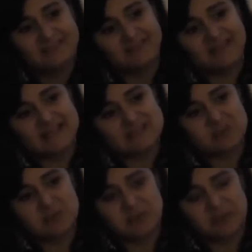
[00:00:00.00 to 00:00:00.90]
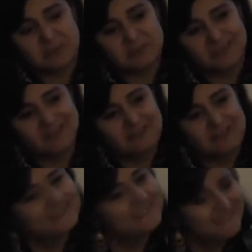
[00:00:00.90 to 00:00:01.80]
that's why you can believe
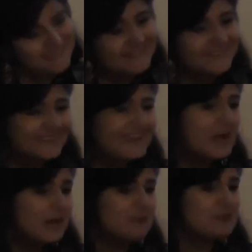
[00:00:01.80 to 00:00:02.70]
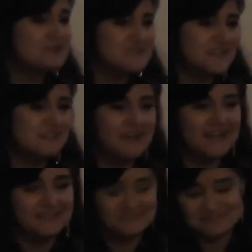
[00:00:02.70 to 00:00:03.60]
it. Of course, the
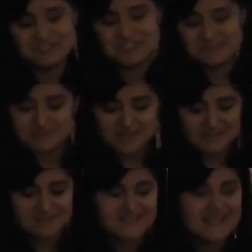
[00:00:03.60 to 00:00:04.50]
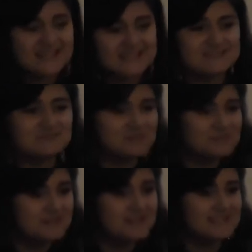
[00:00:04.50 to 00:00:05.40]
Iranian regime tried to say it's
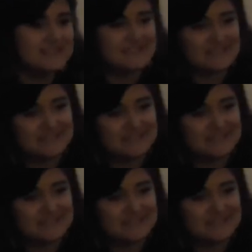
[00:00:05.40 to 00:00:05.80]
pro-West, and